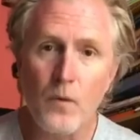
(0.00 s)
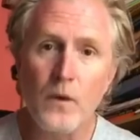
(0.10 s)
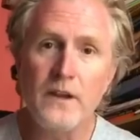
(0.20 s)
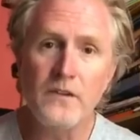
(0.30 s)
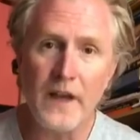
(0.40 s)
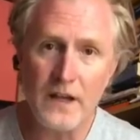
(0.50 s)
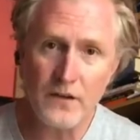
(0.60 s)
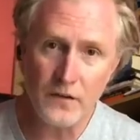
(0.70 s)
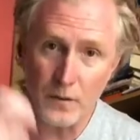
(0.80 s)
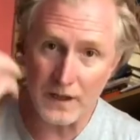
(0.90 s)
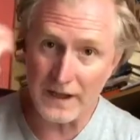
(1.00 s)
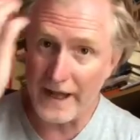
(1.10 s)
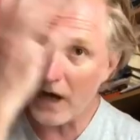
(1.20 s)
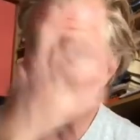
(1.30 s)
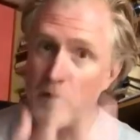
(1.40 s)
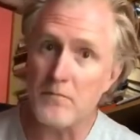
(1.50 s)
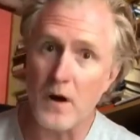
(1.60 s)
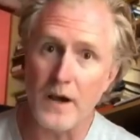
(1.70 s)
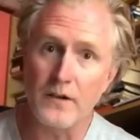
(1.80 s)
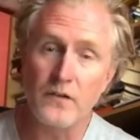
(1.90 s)
we tend to allow our
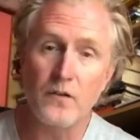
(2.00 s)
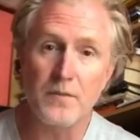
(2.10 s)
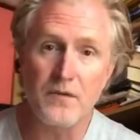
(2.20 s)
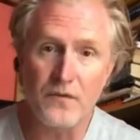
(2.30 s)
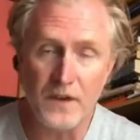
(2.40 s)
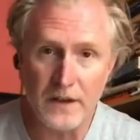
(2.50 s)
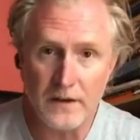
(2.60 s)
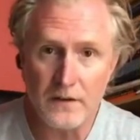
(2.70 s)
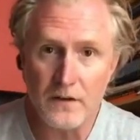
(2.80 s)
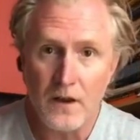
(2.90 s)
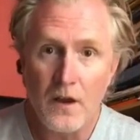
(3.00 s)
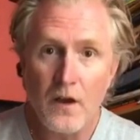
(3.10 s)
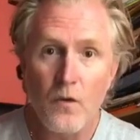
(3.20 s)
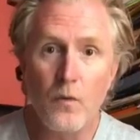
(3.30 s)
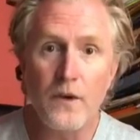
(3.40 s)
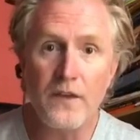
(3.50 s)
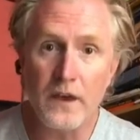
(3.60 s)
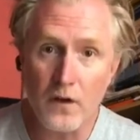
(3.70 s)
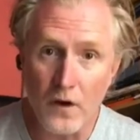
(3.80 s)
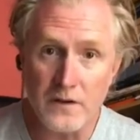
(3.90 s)
mind to be filled with
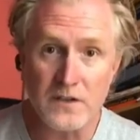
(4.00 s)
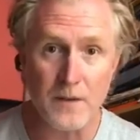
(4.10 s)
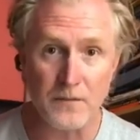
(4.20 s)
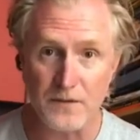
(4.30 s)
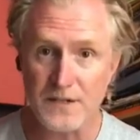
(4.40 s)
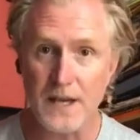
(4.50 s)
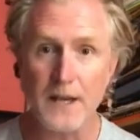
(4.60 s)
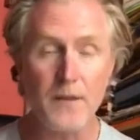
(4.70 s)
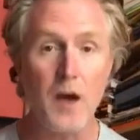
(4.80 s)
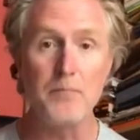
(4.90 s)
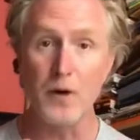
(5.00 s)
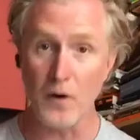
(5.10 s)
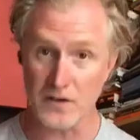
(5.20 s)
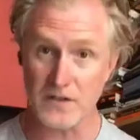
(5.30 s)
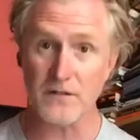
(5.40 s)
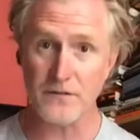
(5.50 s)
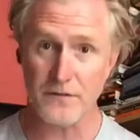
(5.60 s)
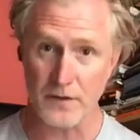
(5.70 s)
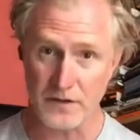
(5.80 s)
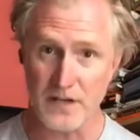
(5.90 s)
a concept of, say, a person,
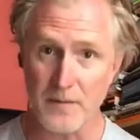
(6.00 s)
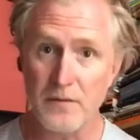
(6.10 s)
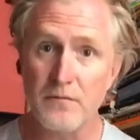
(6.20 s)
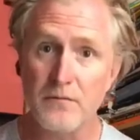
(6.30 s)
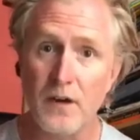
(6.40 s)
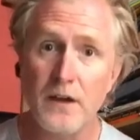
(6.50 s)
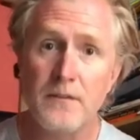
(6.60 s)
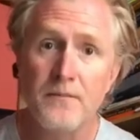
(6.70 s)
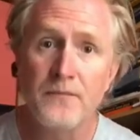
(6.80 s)
for example, right?